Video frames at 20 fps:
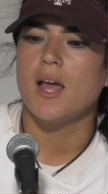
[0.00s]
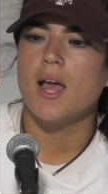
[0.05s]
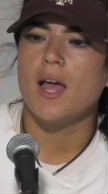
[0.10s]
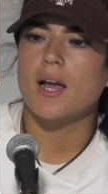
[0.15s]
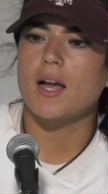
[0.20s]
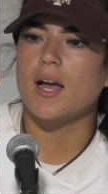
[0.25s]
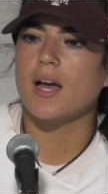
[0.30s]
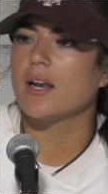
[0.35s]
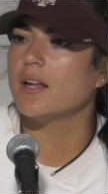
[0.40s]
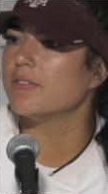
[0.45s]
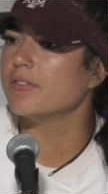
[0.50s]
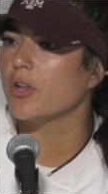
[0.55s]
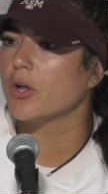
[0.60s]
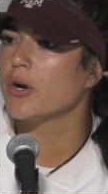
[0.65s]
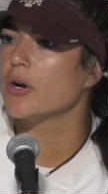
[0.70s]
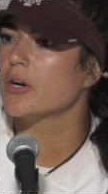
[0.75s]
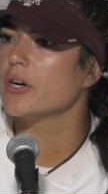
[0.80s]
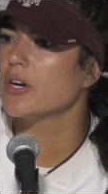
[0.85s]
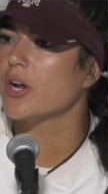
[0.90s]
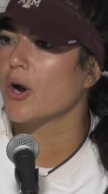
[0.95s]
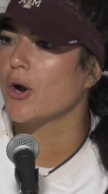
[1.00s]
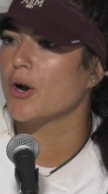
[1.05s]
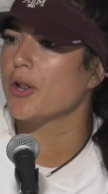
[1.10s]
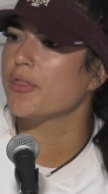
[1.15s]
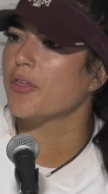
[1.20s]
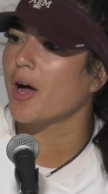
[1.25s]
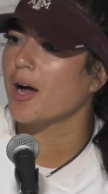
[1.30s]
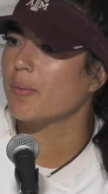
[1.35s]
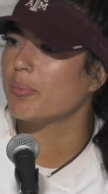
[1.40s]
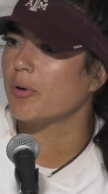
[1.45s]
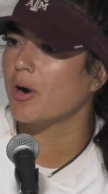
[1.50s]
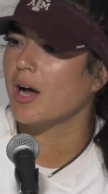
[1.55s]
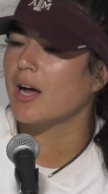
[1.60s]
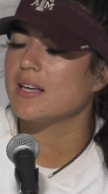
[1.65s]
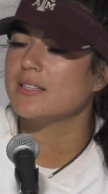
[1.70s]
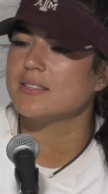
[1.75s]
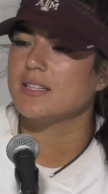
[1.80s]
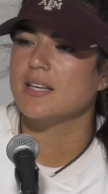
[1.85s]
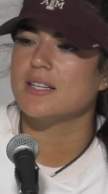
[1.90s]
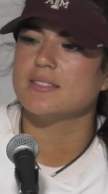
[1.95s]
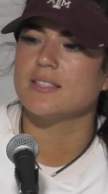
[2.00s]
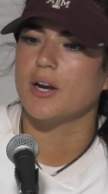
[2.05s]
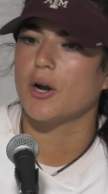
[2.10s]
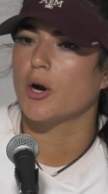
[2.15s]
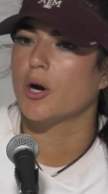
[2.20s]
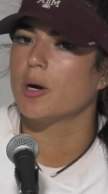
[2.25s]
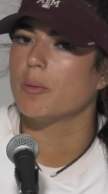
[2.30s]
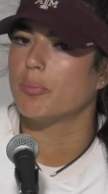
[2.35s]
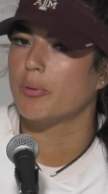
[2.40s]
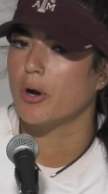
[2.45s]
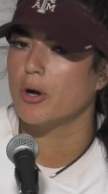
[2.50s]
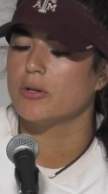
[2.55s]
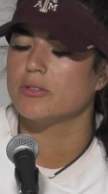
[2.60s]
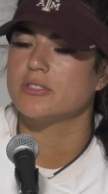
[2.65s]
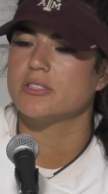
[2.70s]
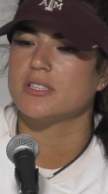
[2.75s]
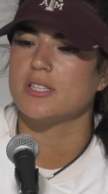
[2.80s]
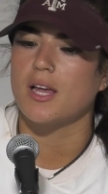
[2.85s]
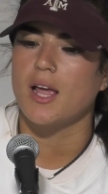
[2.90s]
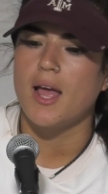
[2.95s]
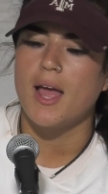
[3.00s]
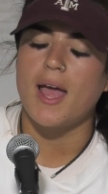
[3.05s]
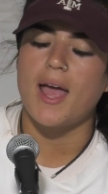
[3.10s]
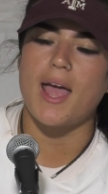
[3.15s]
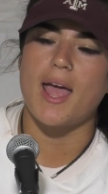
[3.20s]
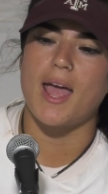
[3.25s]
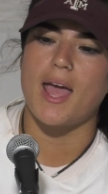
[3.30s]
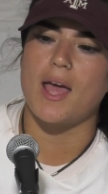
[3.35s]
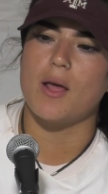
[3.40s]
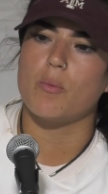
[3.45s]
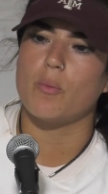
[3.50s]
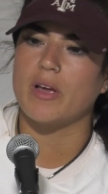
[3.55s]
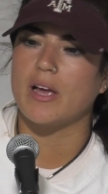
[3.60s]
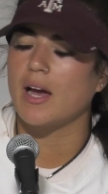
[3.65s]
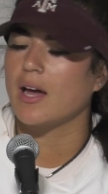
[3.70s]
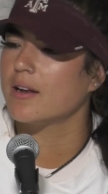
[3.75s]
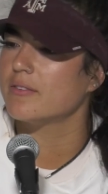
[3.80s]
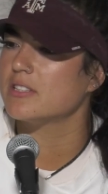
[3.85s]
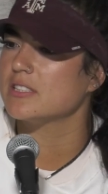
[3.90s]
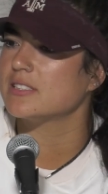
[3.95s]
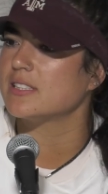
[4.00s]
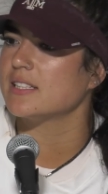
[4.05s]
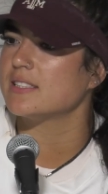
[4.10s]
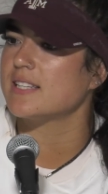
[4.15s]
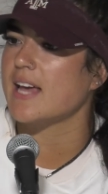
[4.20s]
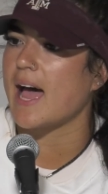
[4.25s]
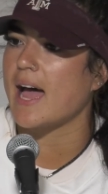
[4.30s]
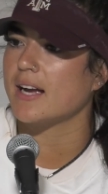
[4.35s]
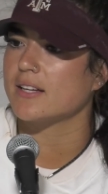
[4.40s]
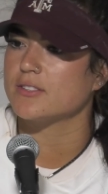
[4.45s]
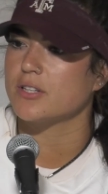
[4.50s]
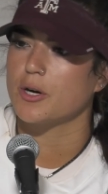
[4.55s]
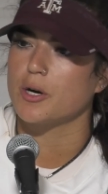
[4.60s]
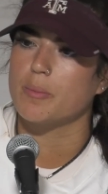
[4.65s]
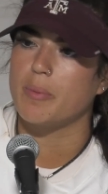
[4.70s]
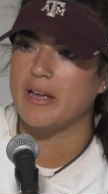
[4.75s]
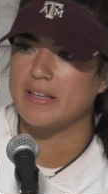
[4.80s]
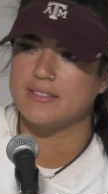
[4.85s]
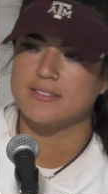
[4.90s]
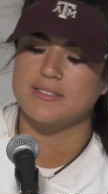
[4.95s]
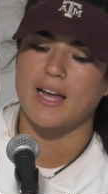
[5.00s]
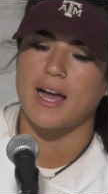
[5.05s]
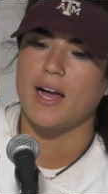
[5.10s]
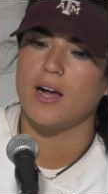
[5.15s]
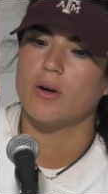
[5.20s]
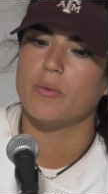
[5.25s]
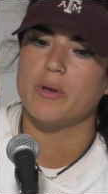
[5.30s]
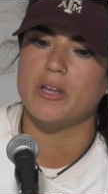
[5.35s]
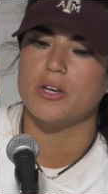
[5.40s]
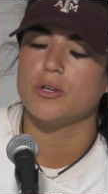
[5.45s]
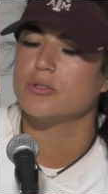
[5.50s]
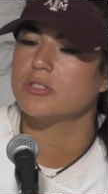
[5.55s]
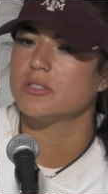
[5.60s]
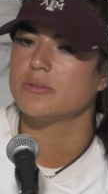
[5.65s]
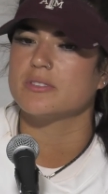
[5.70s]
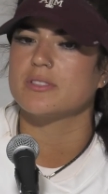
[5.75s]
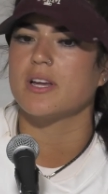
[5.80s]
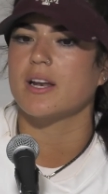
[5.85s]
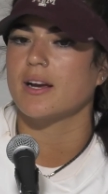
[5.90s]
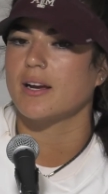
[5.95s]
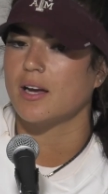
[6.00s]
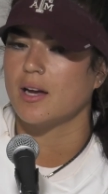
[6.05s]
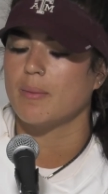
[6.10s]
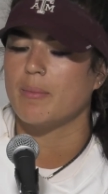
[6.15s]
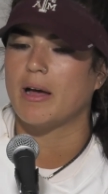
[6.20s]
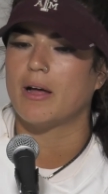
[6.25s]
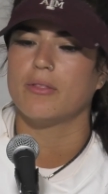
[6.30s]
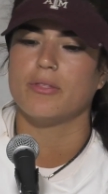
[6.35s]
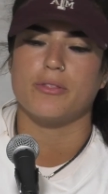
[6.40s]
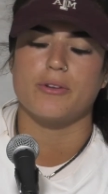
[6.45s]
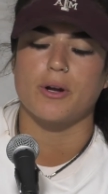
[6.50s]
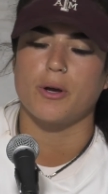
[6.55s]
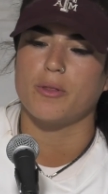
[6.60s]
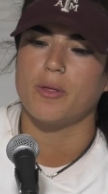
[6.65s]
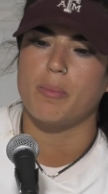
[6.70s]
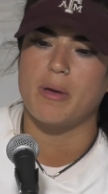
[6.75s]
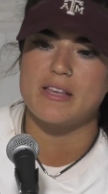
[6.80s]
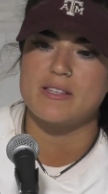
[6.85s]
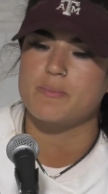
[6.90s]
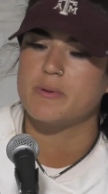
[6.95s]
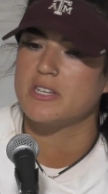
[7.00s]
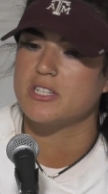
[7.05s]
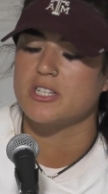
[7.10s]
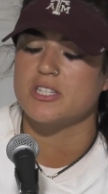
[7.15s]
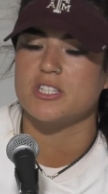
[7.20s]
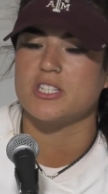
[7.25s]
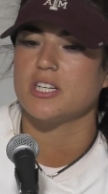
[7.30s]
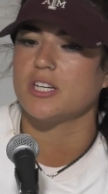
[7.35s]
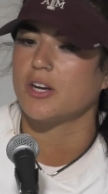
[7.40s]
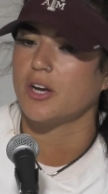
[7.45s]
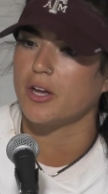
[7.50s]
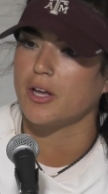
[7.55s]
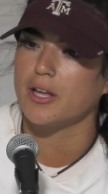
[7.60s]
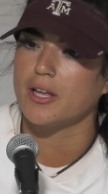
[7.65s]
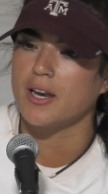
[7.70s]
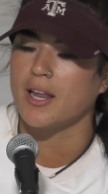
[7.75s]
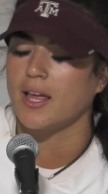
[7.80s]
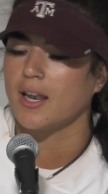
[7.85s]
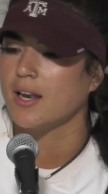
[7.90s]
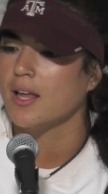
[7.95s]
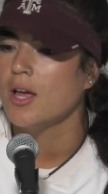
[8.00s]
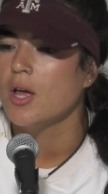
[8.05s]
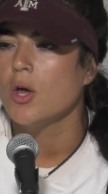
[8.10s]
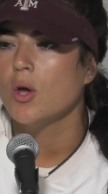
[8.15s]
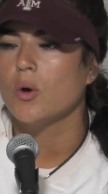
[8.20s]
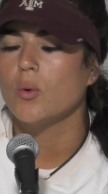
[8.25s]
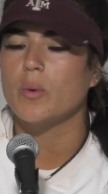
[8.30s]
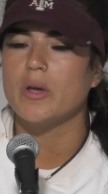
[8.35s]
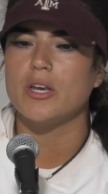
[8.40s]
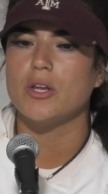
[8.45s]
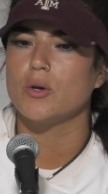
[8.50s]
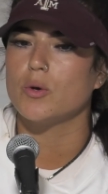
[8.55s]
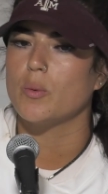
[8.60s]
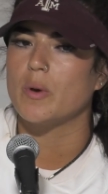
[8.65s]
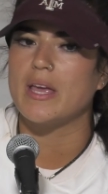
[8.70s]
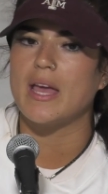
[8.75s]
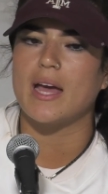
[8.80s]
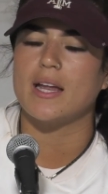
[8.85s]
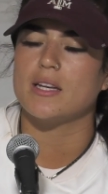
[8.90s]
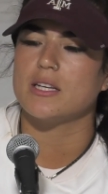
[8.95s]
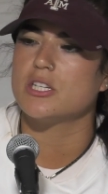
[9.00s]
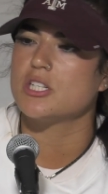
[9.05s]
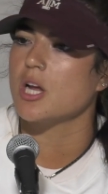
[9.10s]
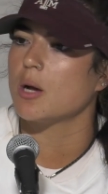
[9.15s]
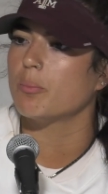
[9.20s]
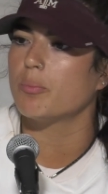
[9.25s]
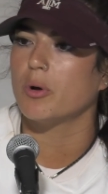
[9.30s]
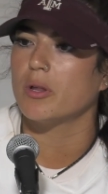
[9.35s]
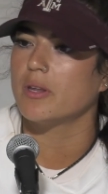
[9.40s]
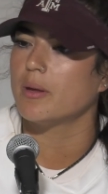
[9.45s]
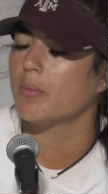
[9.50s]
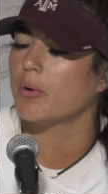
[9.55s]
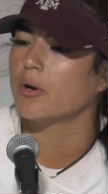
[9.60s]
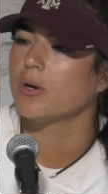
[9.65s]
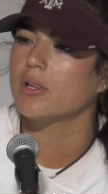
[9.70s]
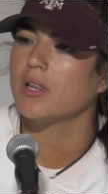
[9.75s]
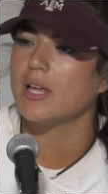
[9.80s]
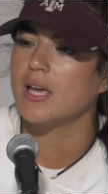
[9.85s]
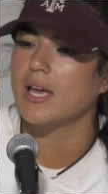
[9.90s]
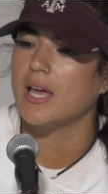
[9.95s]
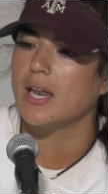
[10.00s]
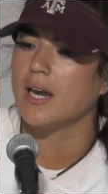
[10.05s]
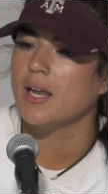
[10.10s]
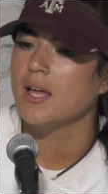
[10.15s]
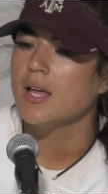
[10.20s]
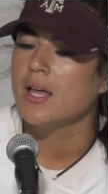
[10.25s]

kind of learned her thought process and her approach and we kind of just attacked her best style. We knew she was going to come out and throw the best pitches she could, and we knew we had to jump on them early, and